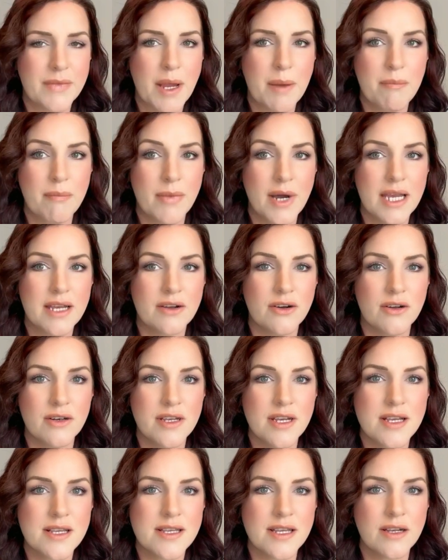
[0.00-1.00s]
my
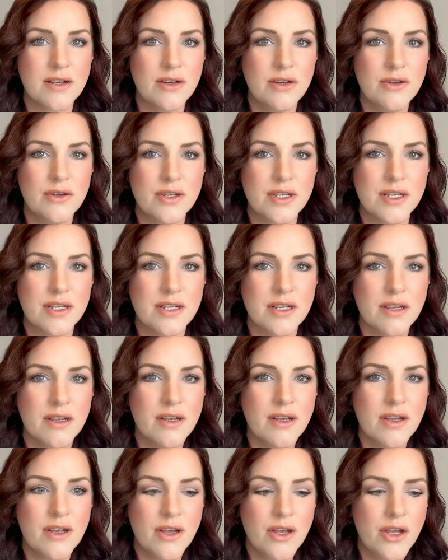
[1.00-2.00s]
colleagues included,
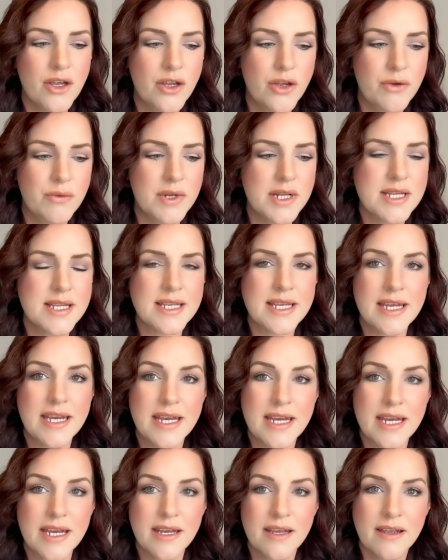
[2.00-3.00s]
who will
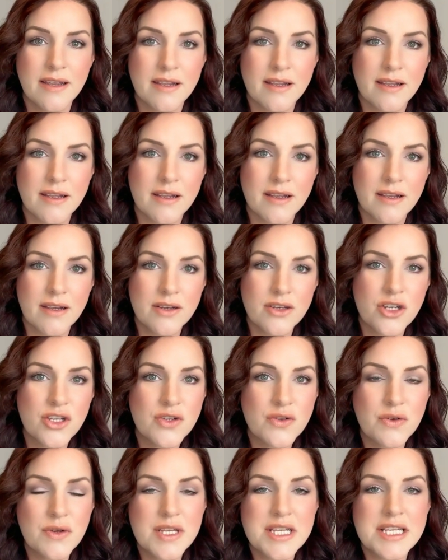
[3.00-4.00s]
say, just go the